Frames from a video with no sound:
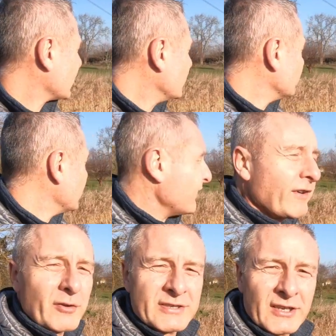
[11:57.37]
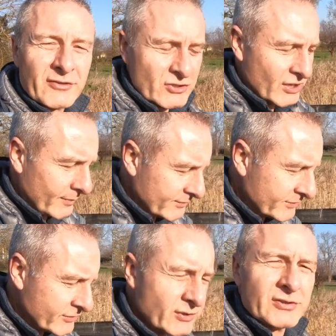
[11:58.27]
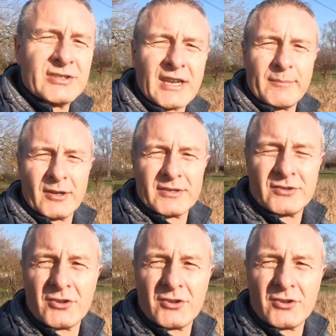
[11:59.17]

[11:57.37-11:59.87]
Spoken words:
couldn't really focus in on the sharpness because I couldn't stabilise the